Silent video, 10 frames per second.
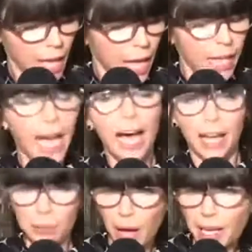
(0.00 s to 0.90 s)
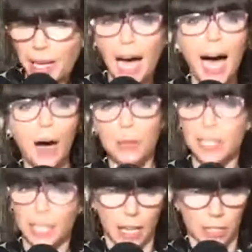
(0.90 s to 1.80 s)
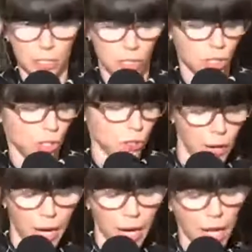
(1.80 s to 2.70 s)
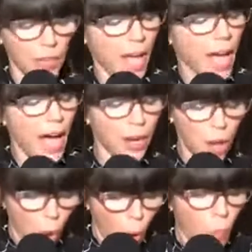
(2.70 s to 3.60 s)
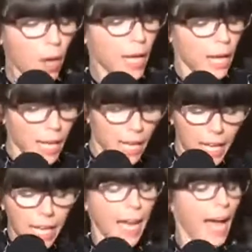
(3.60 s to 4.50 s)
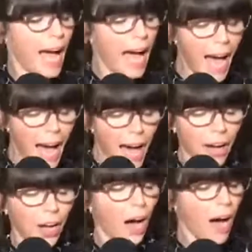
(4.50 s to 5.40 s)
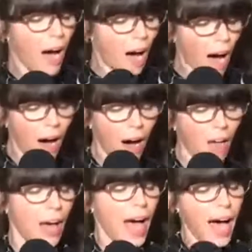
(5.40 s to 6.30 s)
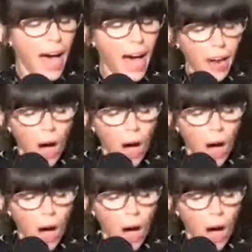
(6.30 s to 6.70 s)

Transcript: get back up again. Well, then we can call it